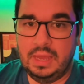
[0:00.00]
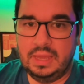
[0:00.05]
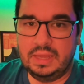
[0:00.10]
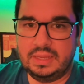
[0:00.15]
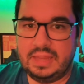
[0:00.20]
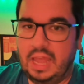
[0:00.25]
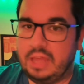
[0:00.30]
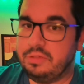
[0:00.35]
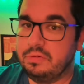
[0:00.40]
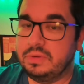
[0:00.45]

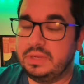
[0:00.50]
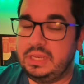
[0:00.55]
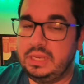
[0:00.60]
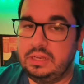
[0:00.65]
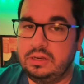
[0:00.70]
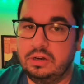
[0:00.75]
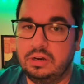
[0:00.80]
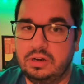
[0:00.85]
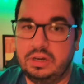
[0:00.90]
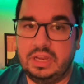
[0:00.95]
Catherine
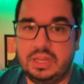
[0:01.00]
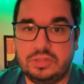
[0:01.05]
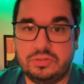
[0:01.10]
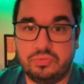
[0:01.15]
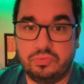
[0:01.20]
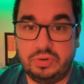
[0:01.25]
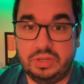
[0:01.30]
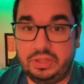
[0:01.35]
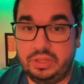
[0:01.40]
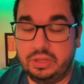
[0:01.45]
Keener is
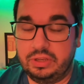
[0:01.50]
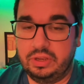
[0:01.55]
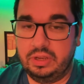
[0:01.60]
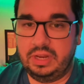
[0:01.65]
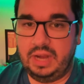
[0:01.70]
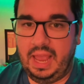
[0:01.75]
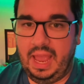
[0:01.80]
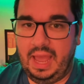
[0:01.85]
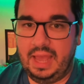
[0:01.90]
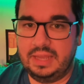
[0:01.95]
really
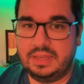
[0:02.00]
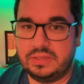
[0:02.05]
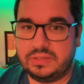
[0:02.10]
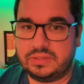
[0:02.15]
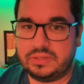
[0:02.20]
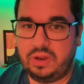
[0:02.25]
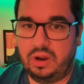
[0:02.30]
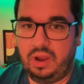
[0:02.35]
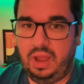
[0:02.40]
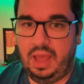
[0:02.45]
good
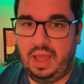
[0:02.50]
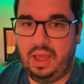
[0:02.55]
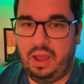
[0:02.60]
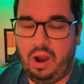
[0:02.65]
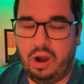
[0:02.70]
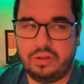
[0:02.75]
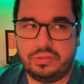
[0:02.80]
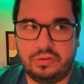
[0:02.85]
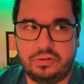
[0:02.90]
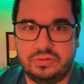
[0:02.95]
as
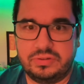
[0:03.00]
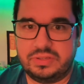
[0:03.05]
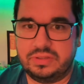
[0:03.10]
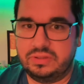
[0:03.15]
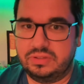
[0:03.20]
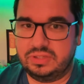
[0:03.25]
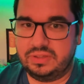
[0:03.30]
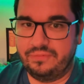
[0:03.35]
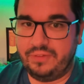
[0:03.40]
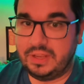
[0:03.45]
Arthur's
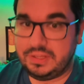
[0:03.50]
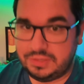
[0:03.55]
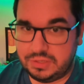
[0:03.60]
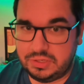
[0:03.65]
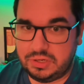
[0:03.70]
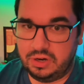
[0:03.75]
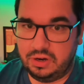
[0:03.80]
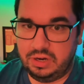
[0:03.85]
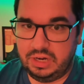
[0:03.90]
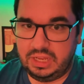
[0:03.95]
defense
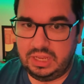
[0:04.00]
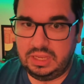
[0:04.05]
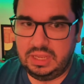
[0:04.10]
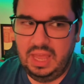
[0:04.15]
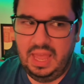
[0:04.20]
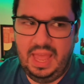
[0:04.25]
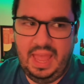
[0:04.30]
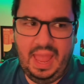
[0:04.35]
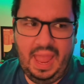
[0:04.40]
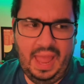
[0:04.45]
attorney.
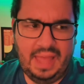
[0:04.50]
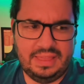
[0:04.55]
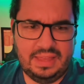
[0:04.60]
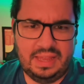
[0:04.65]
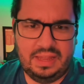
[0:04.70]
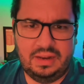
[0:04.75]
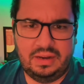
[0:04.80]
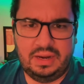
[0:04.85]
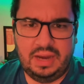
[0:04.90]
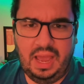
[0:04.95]
And
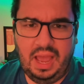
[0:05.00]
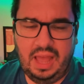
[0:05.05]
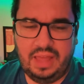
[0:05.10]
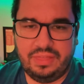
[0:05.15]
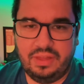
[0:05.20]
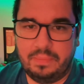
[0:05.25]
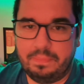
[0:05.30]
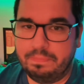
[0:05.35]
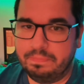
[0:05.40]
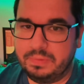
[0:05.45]
then
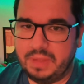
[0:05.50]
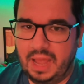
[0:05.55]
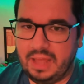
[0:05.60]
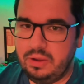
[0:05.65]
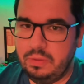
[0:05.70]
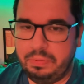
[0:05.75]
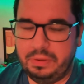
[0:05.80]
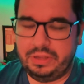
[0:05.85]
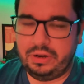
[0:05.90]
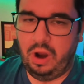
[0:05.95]
the guy
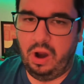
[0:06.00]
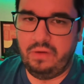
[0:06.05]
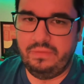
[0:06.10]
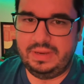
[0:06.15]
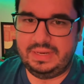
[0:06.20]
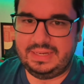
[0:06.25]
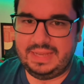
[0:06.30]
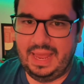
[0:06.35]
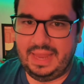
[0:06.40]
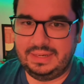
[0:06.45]
who played
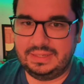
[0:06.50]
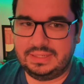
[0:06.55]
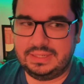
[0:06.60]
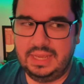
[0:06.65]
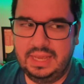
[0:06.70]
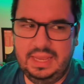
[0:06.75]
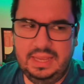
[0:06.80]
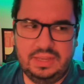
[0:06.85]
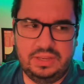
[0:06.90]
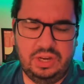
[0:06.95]
Harvey Dent,
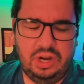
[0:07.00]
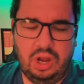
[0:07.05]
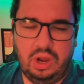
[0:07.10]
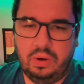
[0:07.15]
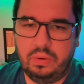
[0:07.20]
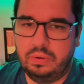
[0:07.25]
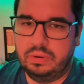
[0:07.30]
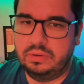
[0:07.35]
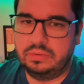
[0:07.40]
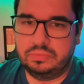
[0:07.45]
you
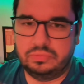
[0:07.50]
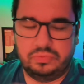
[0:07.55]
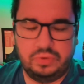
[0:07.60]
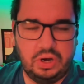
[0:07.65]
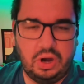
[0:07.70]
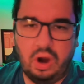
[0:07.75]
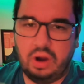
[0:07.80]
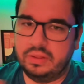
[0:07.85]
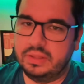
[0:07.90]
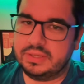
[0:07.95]
know,
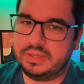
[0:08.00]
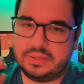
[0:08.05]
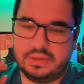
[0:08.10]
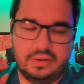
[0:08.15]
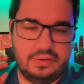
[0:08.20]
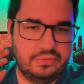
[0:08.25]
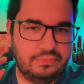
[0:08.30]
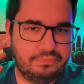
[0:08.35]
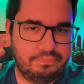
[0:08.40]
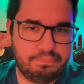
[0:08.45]
regardless
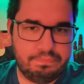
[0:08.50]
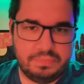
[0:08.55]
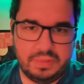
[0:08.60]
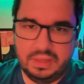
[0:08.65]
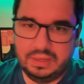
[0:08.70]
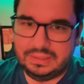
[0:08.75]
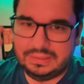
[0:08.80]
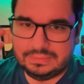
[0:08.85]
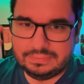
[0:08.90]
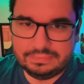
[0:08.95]
of
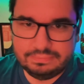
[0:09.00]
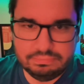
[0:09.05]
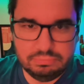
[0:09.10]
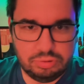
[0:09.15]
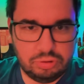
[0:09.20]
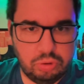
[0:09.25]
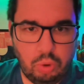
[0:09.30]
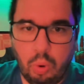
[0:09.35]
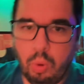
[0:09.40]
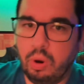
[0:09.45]
the
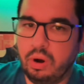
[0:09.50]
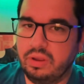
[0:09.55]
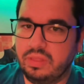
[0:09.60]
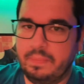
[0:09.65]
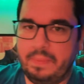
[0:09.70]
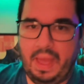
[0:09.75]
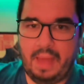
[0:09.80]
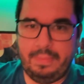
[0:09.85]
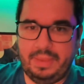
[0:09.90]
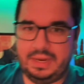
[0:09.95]
lore, the
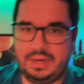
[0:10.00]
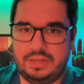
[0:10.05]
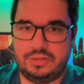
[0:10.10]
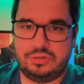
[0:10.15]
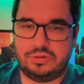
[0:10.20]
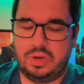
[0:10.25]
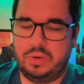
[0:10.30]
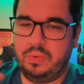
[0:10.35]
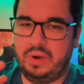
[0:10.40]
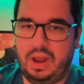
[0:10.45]
Batman
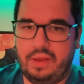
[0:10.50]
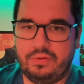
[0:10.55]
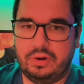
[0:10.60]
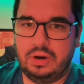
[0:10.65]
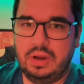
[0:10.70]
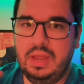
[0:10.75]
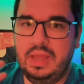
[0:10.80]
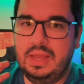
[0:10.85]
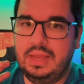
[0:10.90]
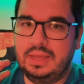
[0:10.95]
history,
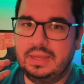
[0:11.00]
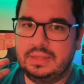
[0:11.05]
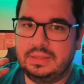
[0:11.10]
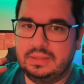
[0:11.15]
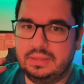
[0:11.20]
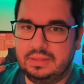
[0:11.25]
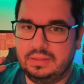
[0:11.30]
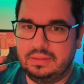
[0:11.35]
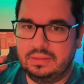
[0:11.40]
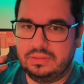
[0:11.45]
whatever,
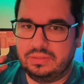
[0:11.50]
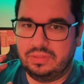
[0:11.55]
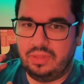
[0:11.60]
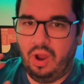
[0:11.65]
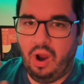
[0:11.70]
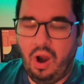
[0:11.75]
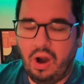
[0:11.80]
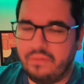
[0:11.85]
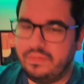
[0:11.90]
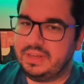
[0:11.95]
the
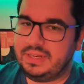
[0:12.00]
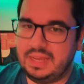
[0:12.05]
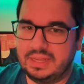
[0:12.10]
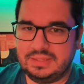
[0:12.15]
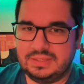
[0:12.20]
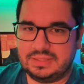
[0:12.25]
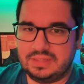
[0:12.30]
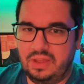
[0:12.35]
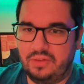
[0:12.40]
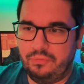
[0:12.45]
Harvey
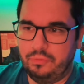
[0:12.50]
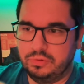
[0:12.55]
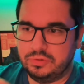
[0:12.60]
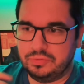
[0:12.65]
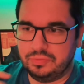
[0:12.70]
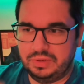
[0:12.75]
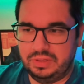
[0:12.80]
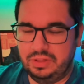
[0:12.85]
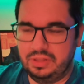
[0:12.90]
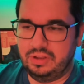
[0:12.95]
Dent stuff was
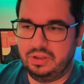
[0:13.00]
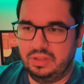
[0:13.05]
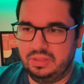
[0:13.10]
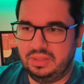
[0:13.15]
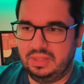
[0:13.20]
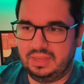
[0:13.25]
really good.